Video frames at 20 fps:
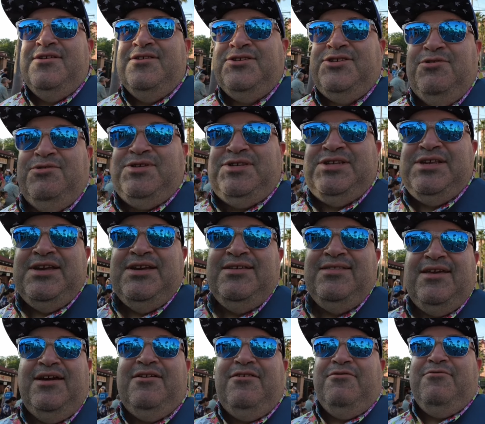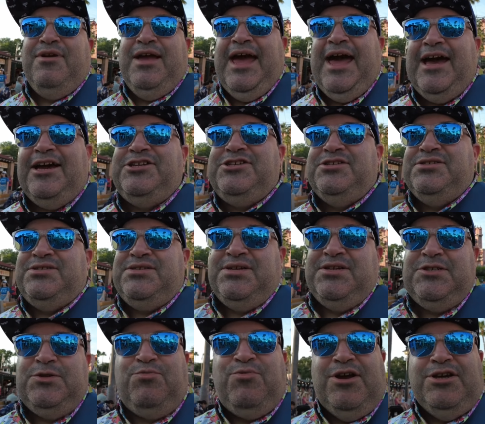So seeing their reactions and
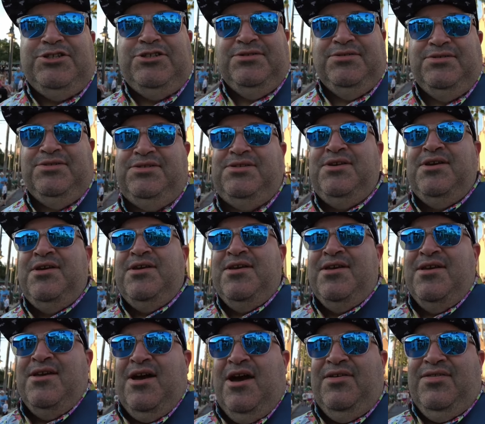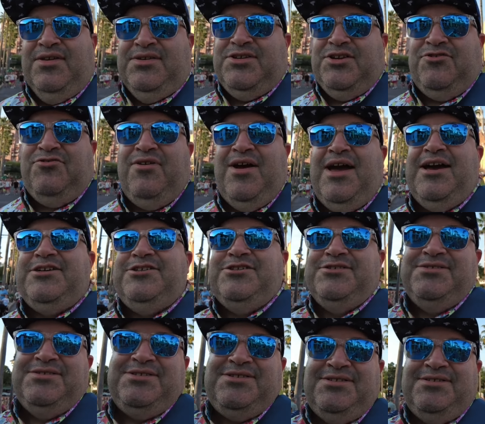expressions on these
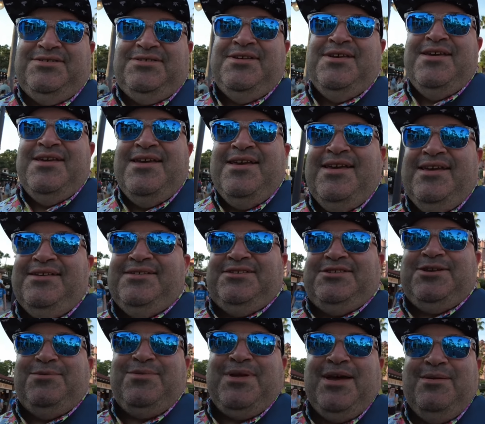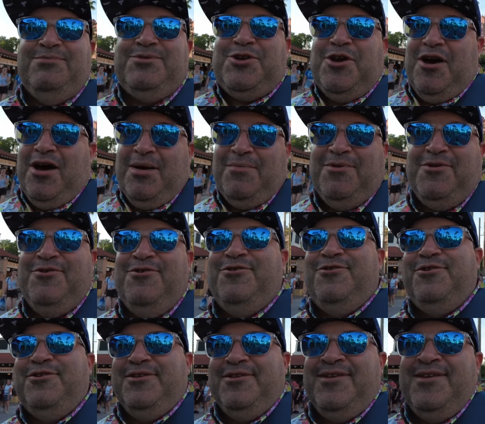attractions is is sometimes
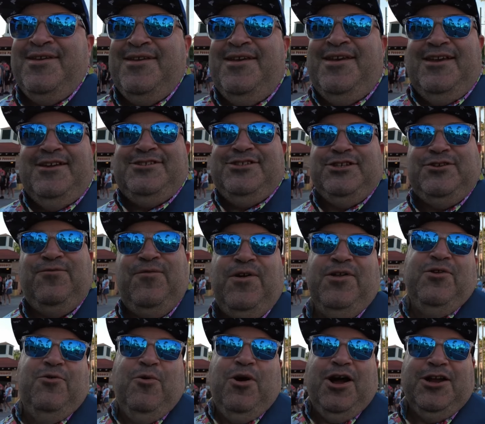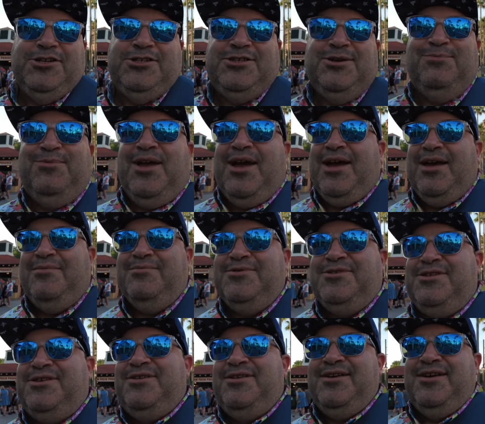comical and it's just fun to watch
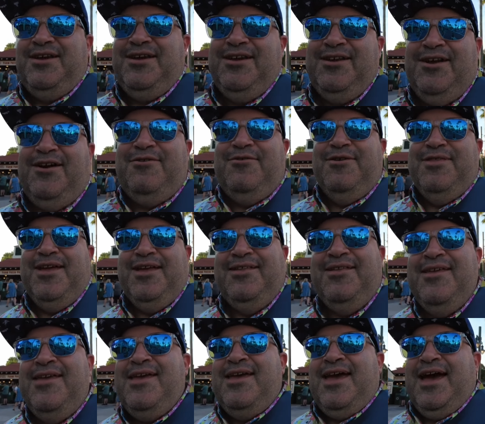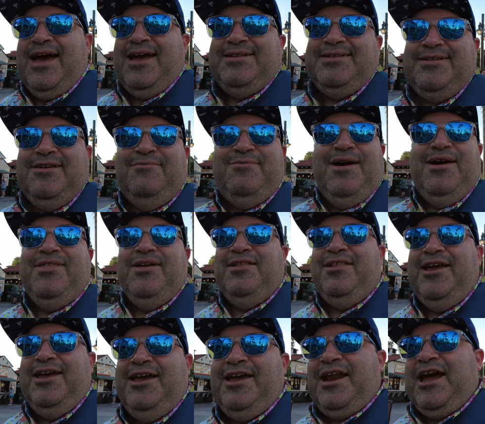sometimes, you know, and then asking them how they
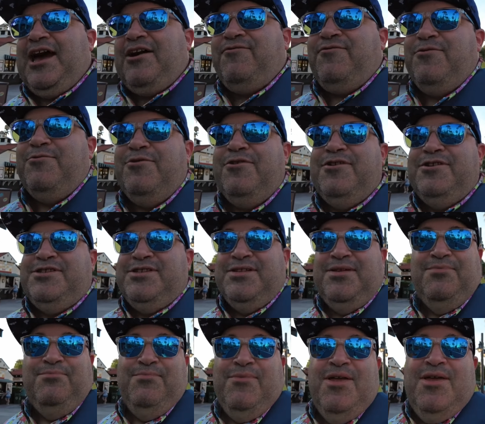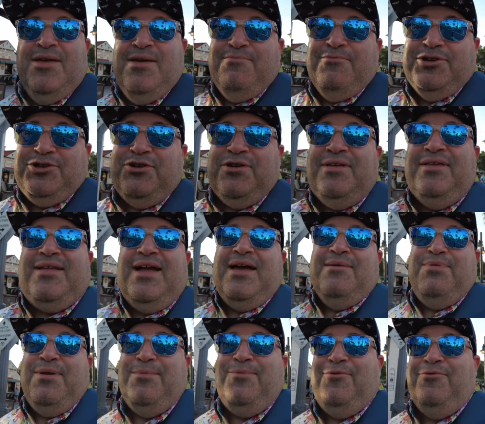like it afterwards. And the majority of the
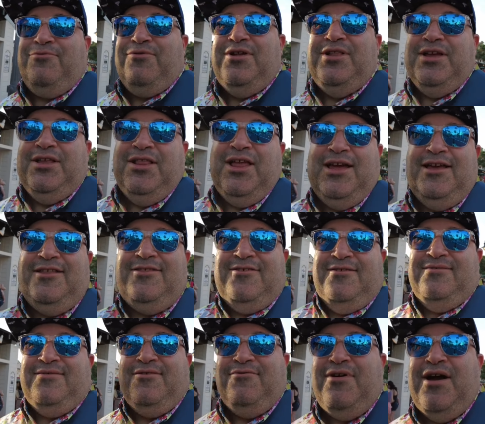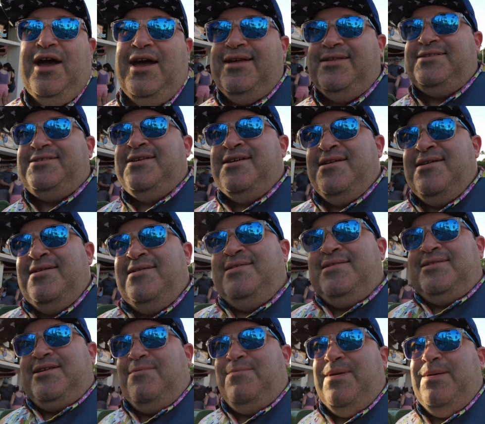time, people really like the rides.
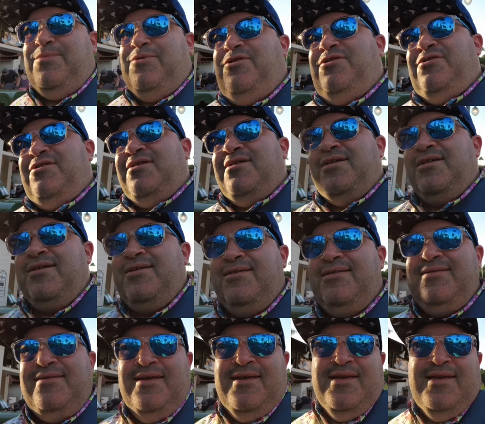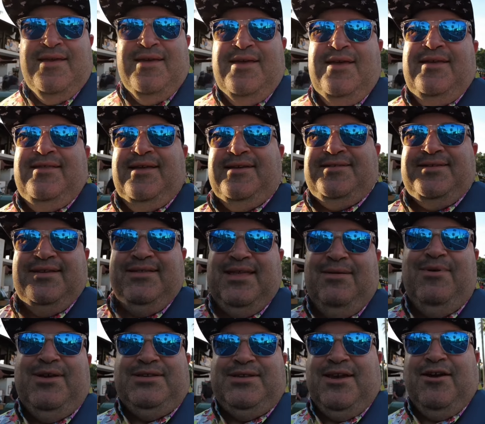Some people, they, they
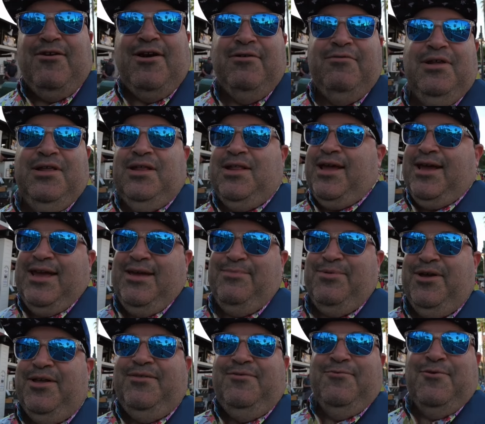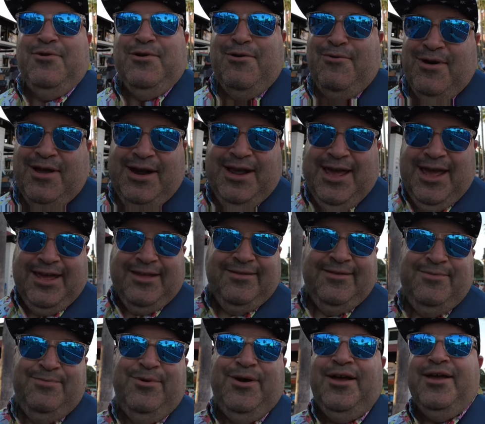may say, oh, I really like it, but won't go on again.
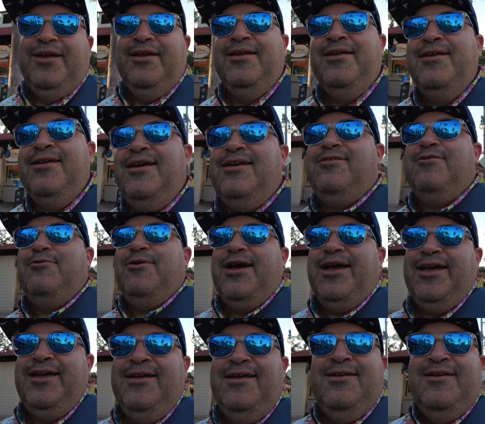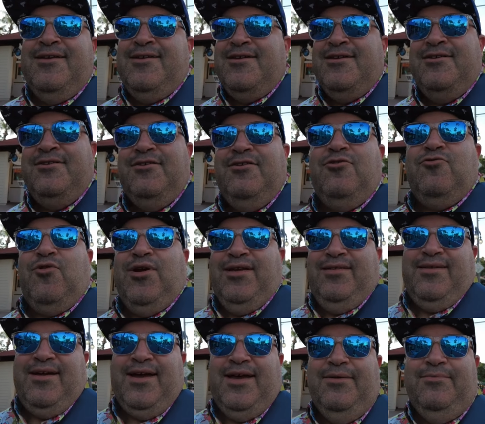But either way,
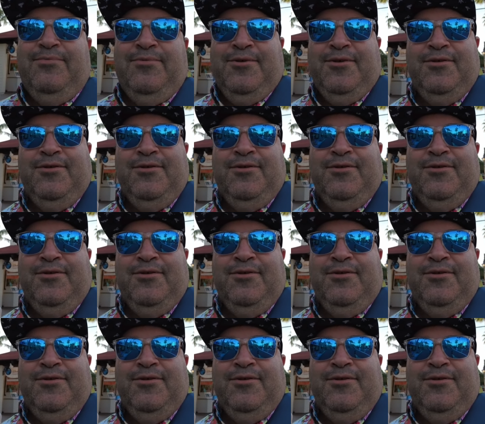great time.